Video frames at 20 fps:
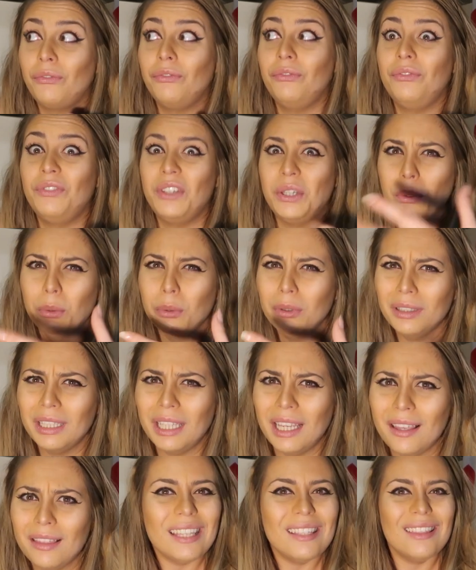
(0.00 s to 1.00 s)

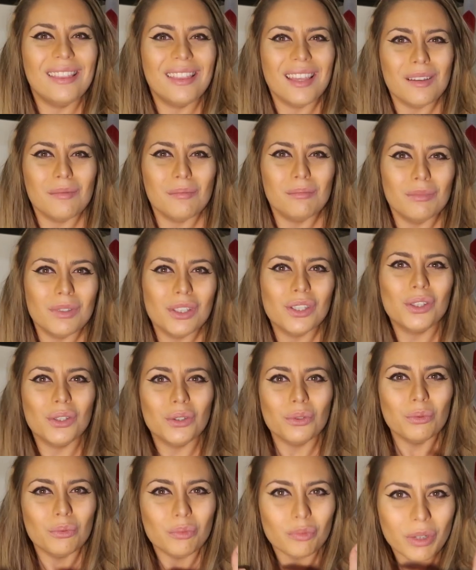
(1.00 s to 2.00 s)
fueling them
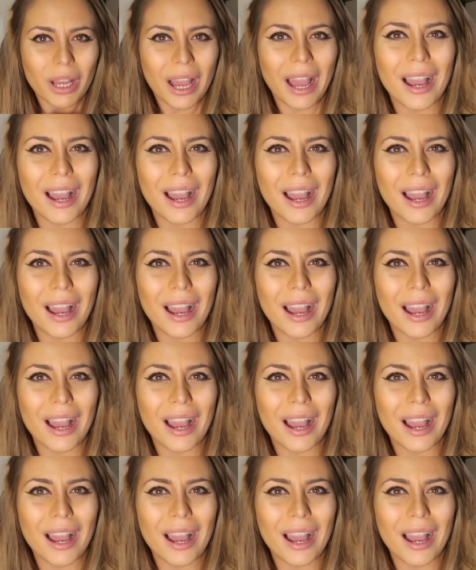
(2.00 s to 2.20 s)
to